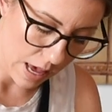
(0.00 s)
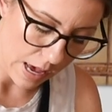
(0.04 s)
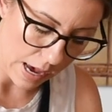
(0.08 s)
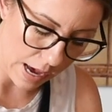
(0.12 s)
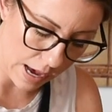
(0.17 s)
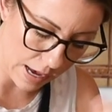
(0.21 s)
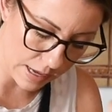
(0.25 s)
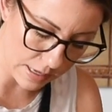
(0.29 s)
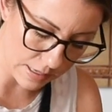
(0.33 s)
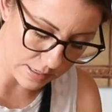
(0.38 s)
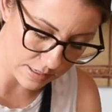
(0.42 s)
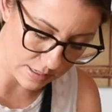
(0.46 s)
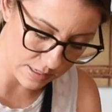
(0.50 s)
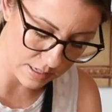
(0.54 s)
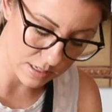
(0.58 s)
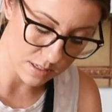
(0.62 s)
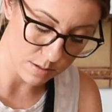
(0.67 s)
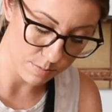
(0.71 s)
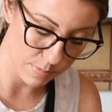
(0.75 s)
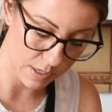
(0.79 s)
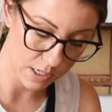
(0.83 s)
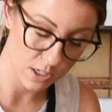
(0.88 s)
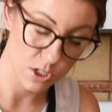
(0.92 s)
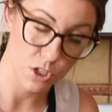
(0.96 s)
as
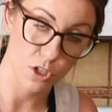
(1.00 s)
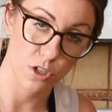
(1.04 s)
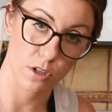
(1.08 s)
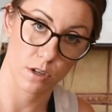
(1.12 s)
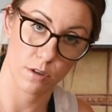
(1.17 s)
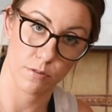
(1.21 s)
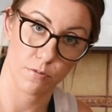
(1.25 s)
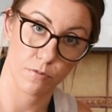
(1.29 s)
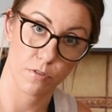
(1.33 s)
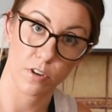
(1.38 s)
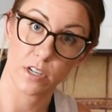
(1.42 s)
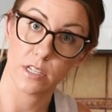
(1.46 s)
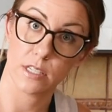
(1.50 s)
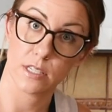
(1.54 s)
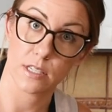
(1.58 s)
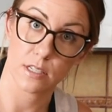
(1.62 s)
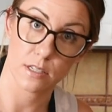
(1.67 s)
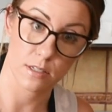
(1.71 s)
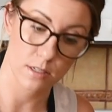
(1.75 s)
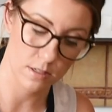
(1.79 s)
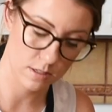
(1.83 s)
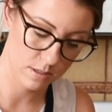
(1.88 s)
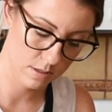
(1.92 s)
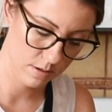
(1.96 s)
this mixture
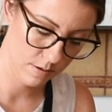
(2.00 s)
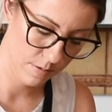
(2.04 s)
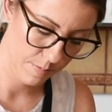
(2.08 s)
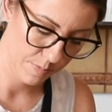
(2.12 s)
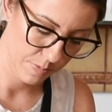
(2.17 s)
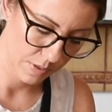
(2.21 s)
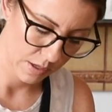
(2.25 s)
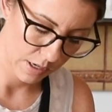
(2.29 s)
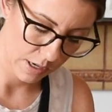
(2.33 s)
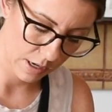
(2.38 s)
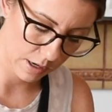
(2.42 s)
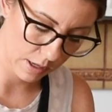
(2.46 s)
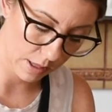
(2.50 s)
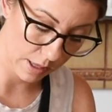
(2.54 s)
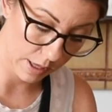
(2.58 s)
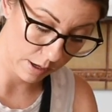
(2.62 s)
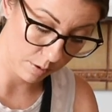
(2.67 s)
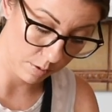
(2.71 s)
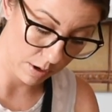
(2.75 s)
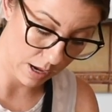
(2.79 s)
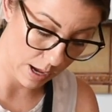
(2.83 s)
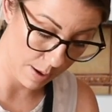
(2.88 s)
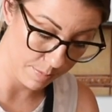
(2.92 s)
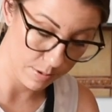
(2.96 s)
freezes. Kind of
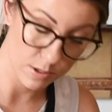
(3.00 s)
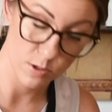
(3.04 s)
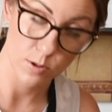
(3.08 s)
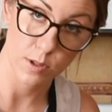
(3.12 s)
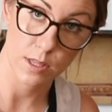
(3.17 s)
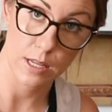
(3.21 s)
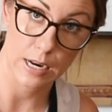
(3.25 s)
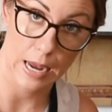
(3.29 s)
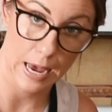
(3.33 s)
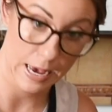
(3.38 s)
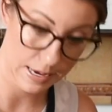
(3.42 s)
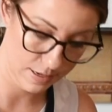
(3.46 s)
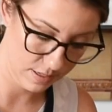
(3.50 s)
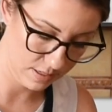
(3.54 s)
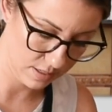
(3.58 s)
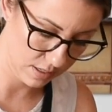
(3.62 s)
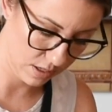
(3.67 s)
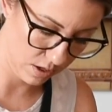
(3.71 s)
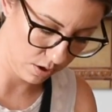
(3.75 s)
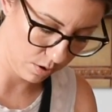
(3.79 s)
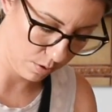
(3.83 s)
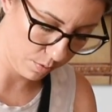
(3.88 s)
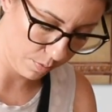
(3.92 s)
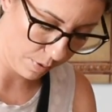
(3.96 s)
like what happens with an ice
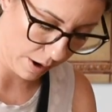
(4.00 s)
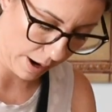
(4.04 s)
cube,